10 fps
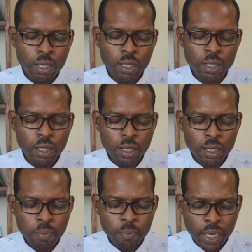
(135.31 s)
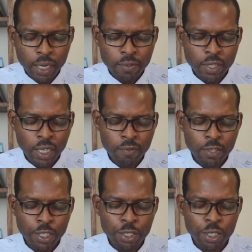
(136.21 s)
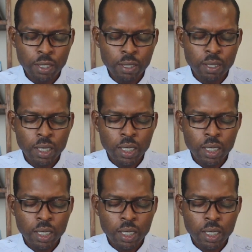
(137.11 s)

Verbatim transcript: concerning the plan of salvation.